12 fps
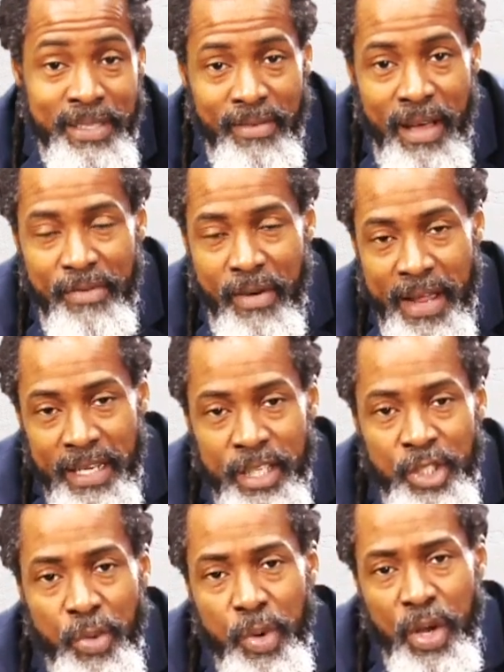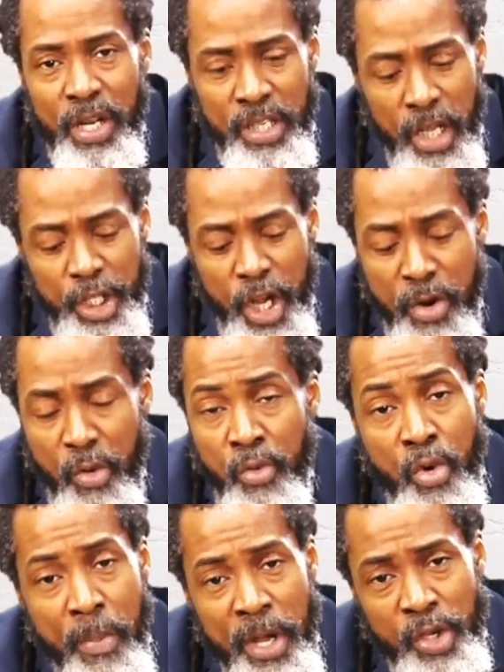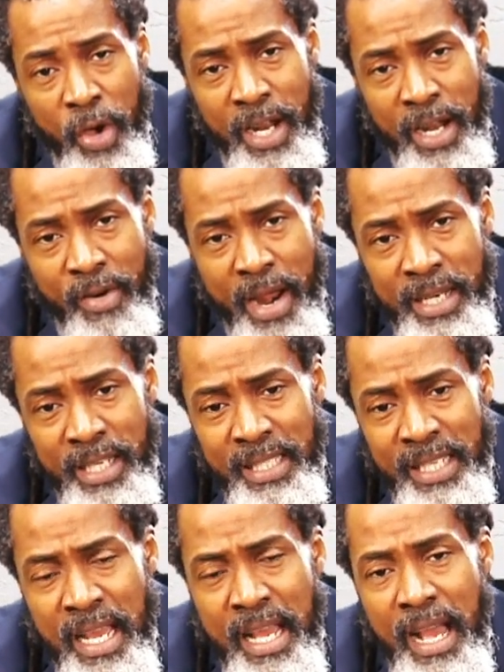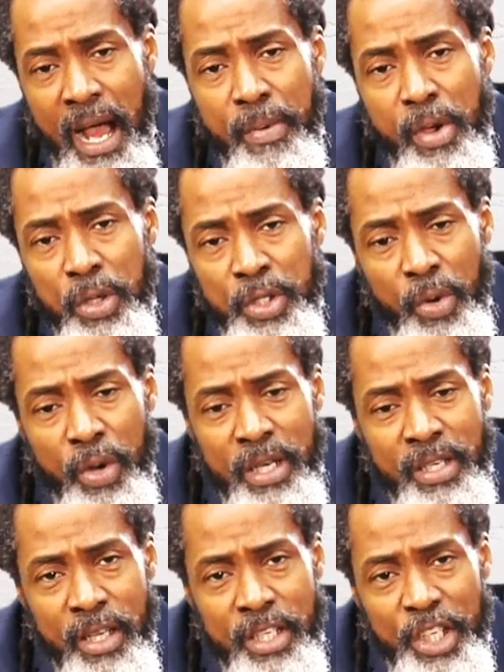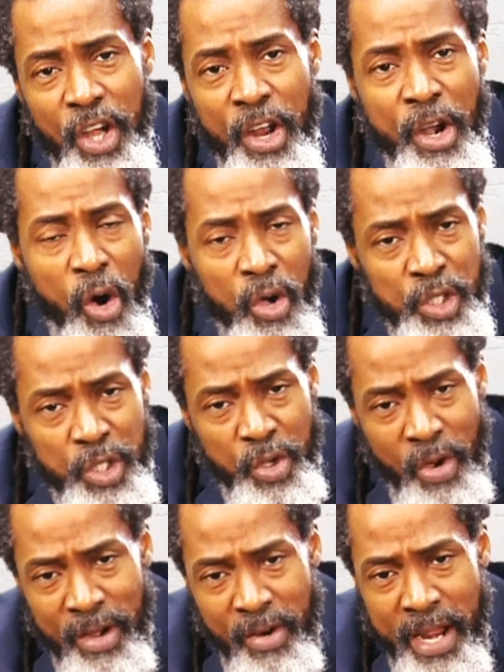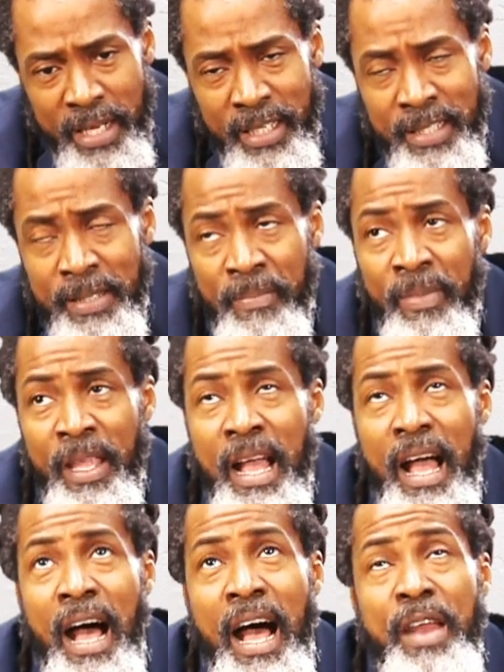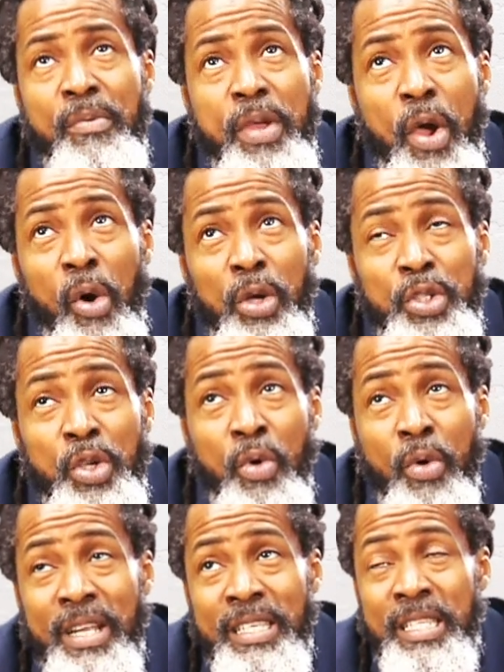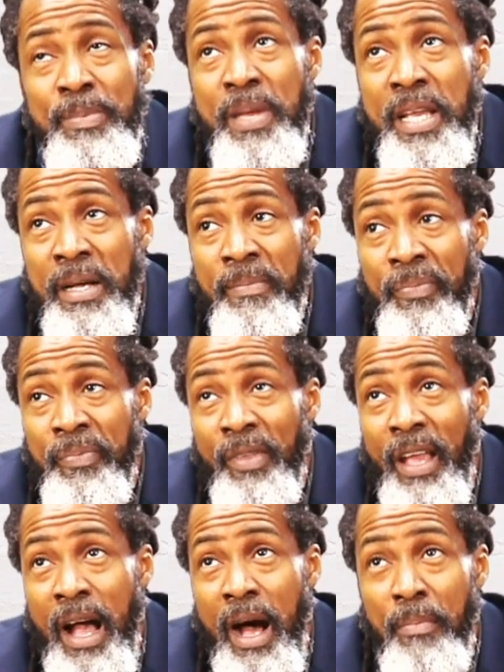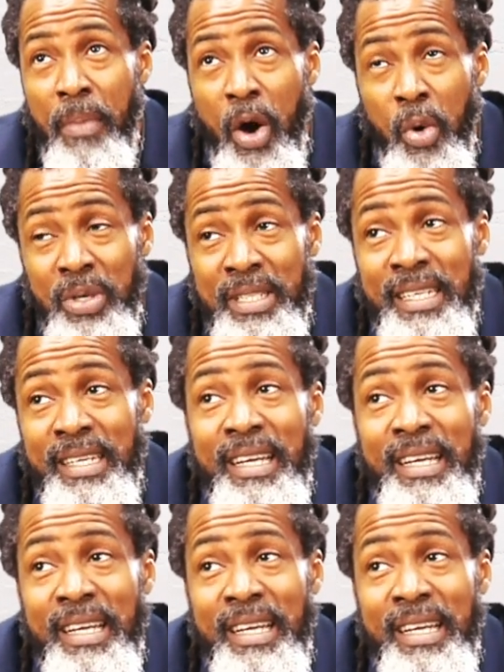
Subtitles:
of arthritis. So we're going to touch on rheumatoid arthritis, and we're also going to touch on osteoarthritis, and we're also going to speak about